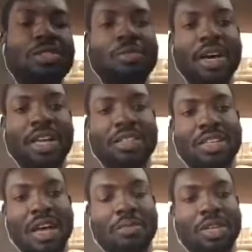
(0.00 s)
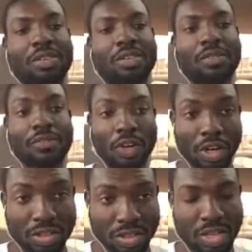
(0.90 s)
my examiner
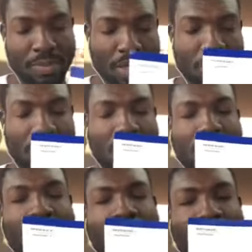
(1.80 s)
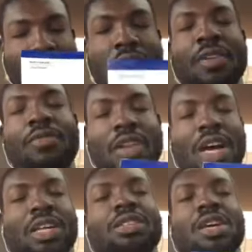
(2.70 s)
first. My
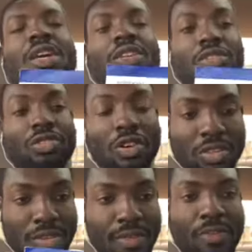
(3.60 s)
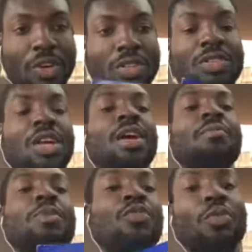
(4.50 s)
flight instructor first,
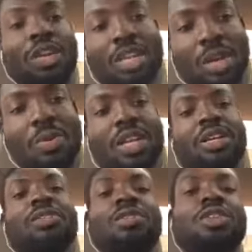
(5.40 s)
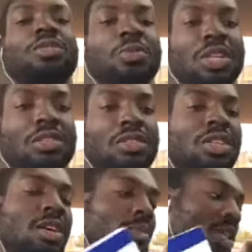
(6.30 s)
before he will endorse me to
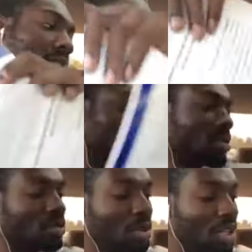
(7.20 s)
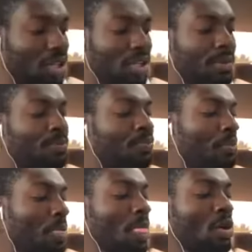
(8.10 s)
take my stage 3
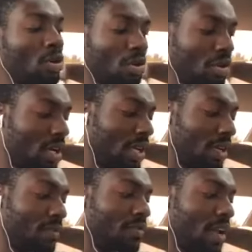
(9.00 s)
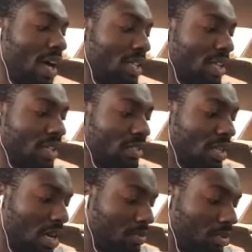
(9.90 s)
oral and flight
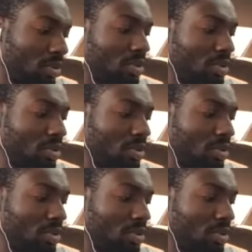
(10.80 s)
exams.